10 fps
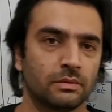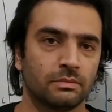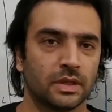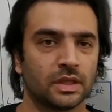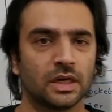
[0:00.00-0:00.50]

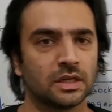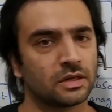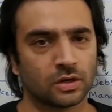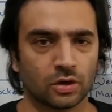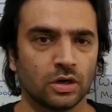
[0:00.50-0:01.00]
basically
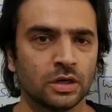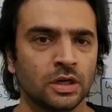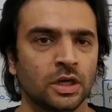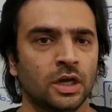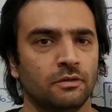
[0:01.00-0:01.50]
the cron,
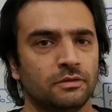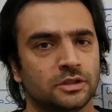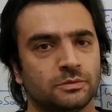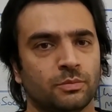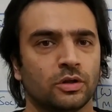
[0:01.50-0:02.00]
which
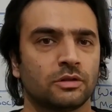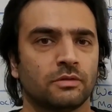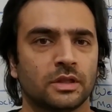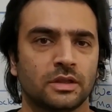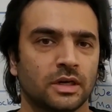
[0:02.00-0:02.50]
spawns
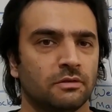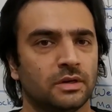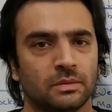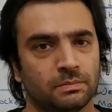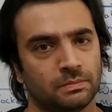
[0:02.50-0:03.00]
once in
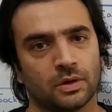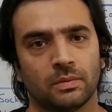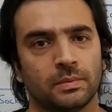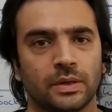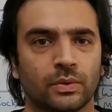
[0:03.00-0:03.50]
every
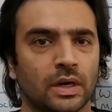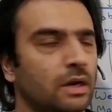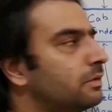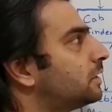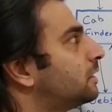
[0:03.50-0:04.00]
probably 12
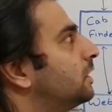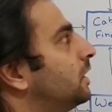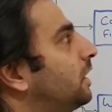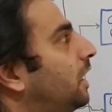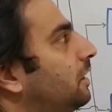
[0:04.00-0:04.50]
hours
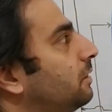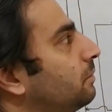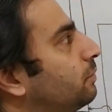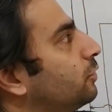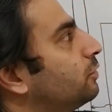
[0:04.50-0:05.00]
and
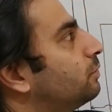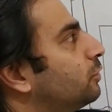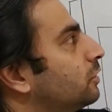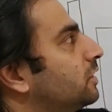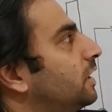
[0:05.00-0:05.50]

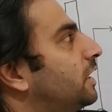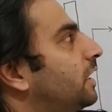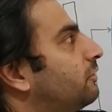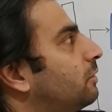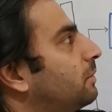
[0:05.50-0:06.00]
pulls the
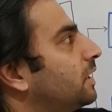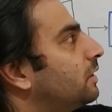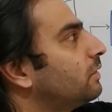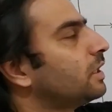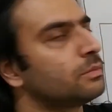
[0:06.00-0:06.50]
data from
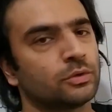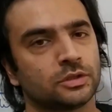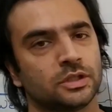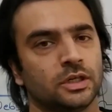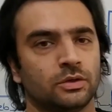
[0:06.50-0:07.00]
MySQL and
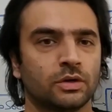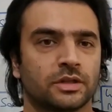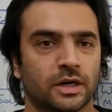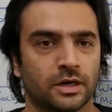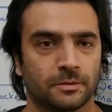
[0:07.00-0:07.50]
puts it into
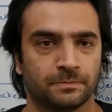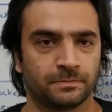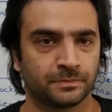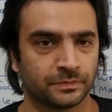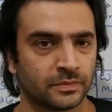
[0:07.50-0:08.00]
Cassandra.
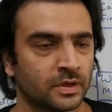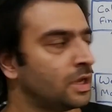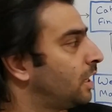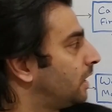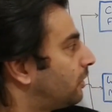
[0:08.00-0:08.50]

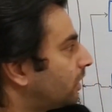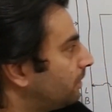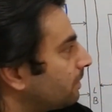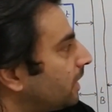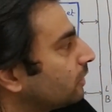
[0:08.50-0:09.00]
Now
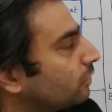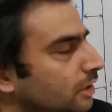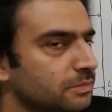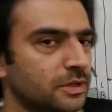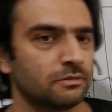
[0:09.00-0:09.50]
coming back to
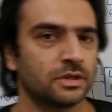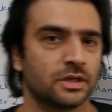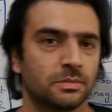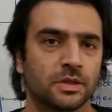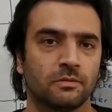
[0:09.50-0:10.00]
trip service
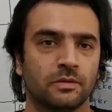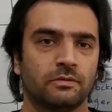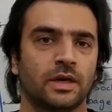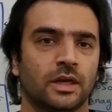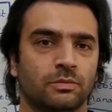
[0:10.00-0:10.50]

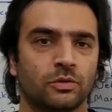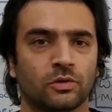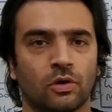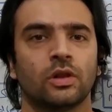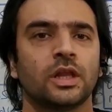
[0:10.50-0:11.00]
will expose
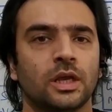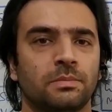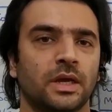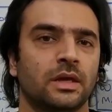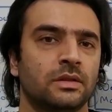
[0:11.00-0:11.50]
all the
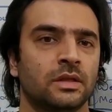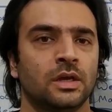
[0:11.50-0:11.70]
APIs